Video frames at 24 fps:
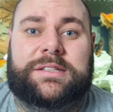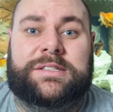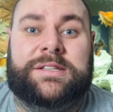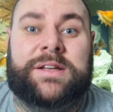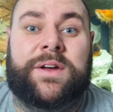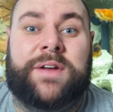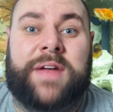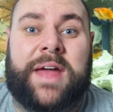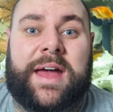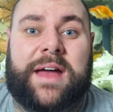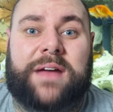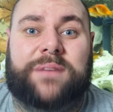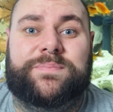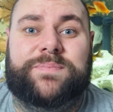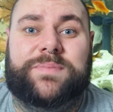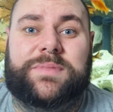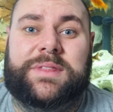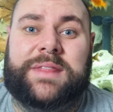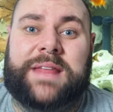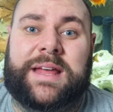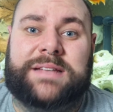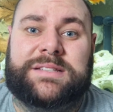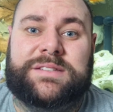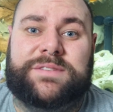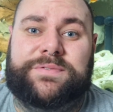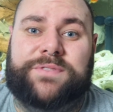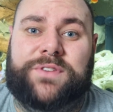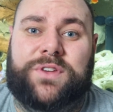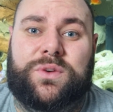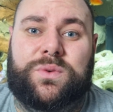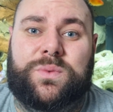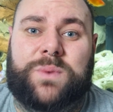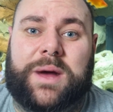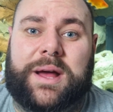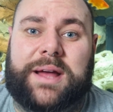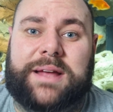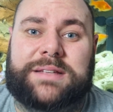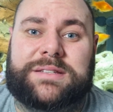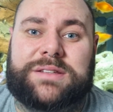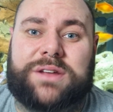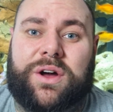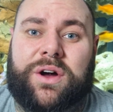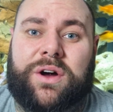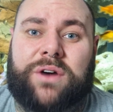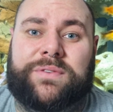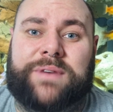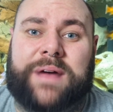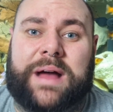So yeah, there's a few ways
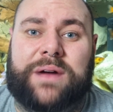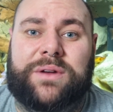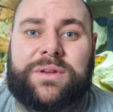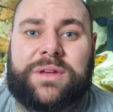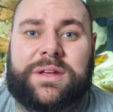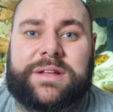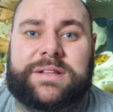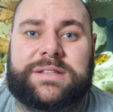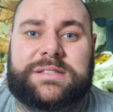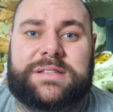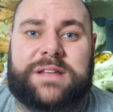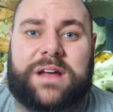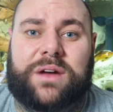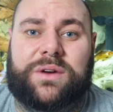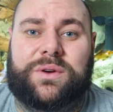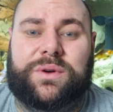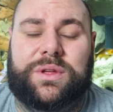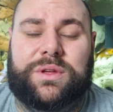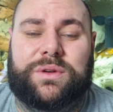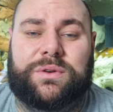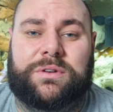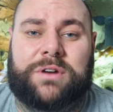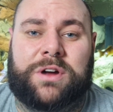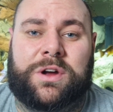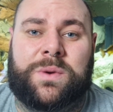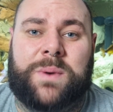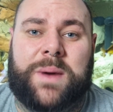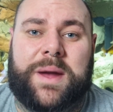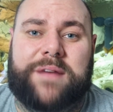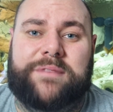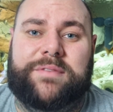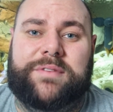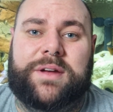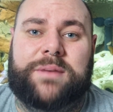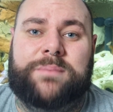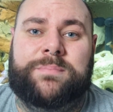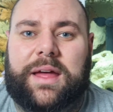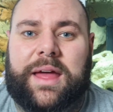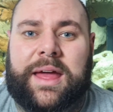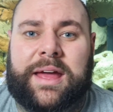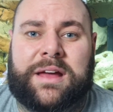of how you can cycle your aquarium.